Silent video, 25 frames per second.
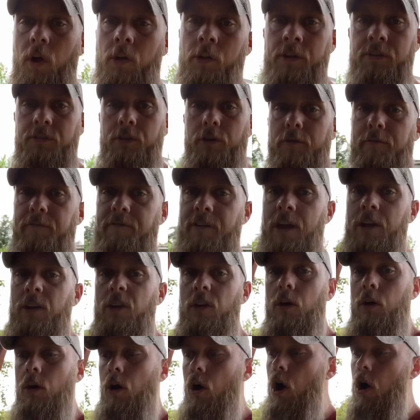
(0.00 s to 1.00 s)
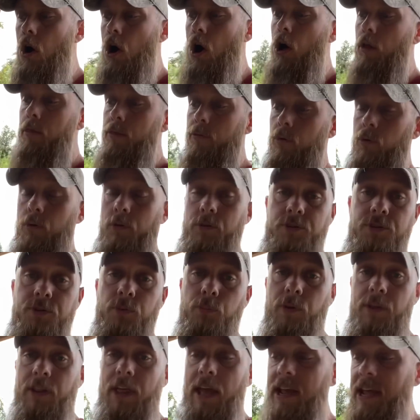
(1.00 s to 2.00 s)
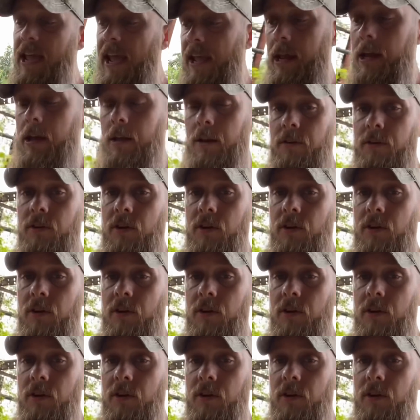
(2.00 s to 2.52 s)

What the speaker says: to defend others when they can't.